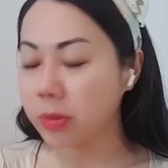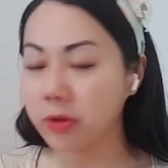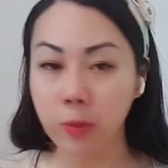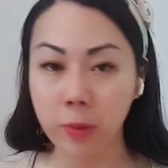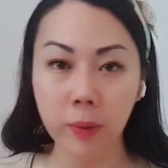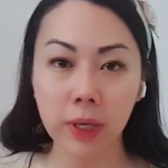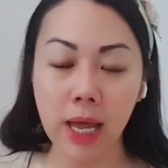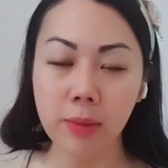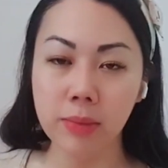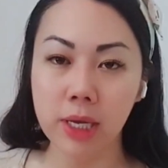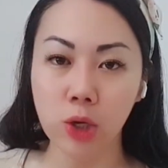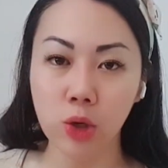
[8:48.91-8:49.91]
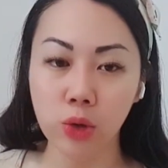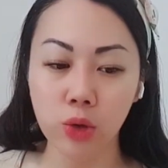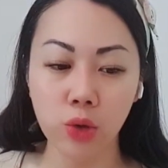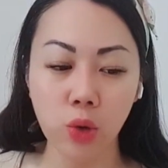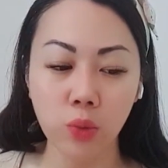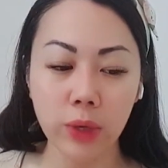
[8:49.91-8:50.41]
But for people like me
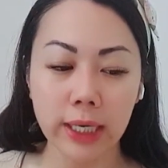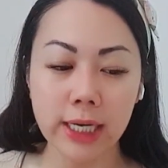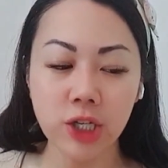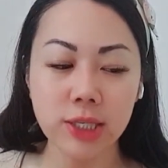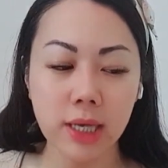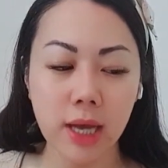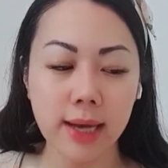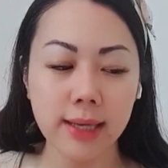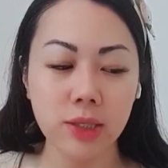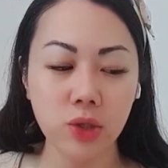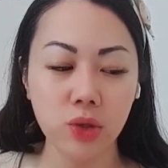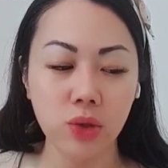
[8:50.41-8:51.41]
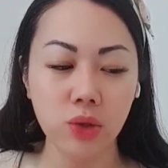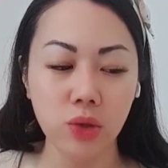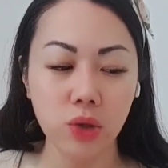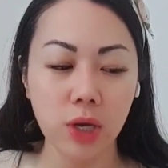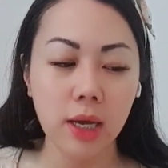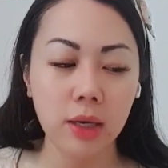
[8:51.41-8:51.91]
who really just likes
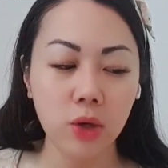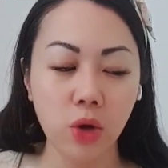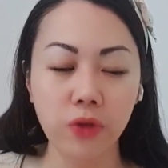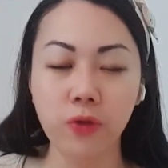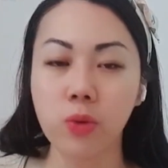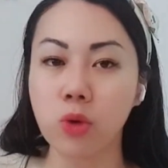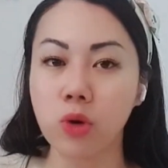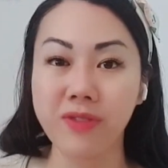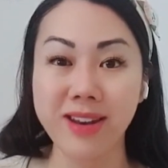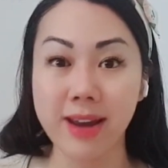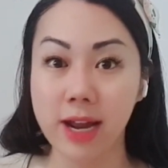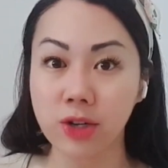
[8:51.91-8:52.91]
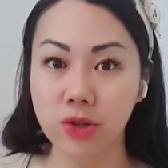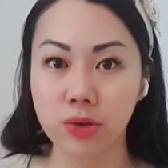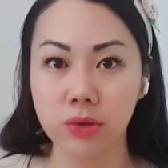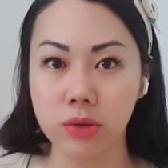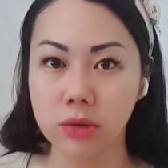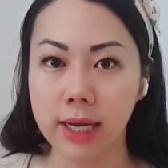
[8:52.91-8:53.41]
to go for more of a
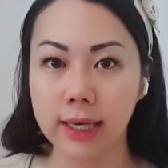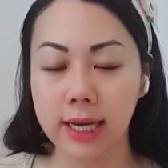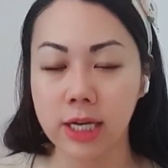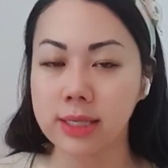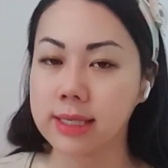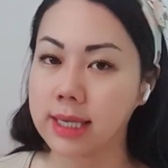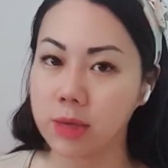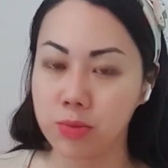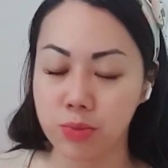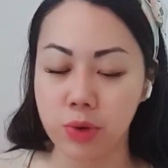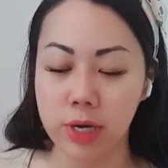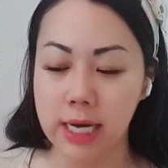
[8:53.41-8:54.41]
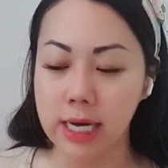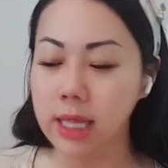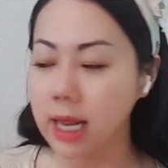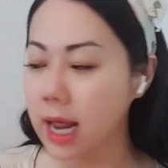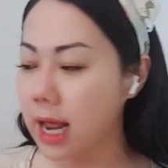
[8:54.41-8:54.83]
natural look and let your skin breathe,